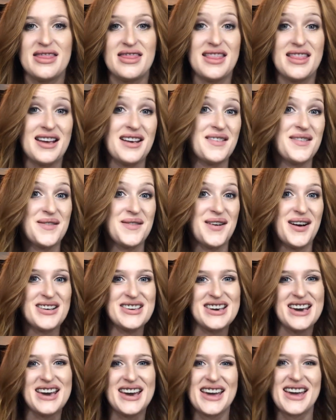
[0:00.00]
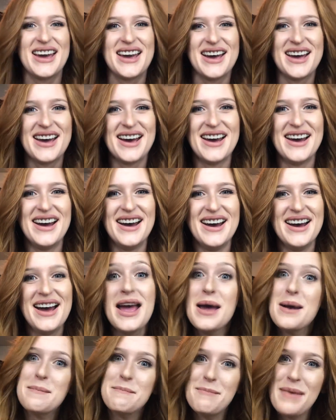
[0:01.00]
thanks for watching.
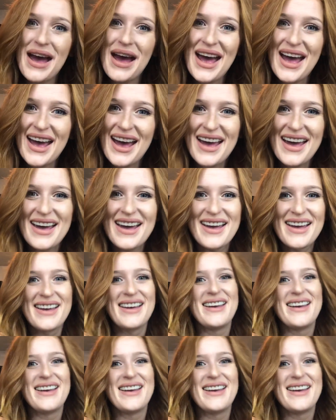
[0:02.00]
Bye.